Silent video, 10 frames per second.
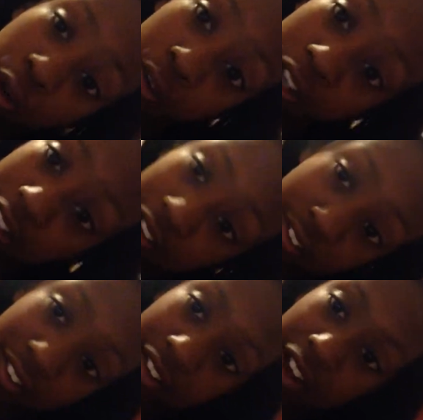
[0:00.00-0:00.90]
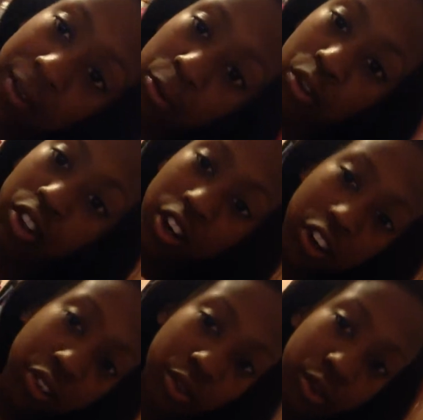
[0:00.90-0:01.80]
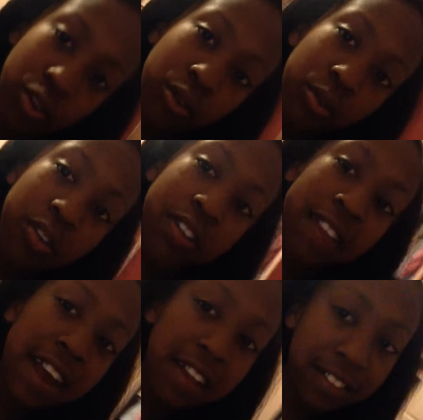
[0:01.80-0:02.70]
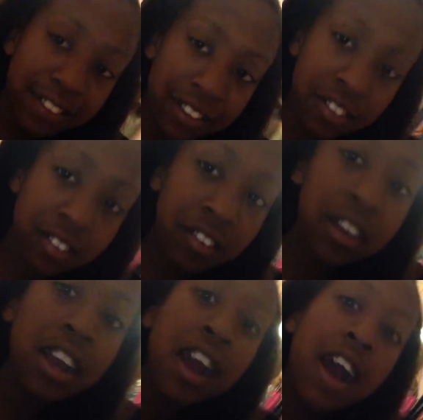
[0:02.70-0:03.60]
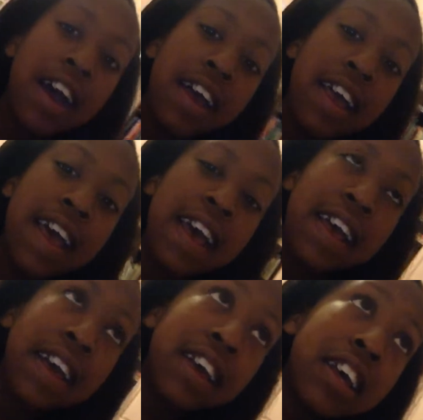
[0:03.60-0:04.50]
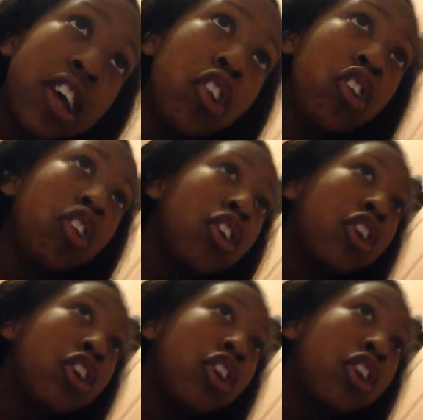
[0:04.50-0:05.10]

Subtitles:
when it gets to time, you can also use that list. And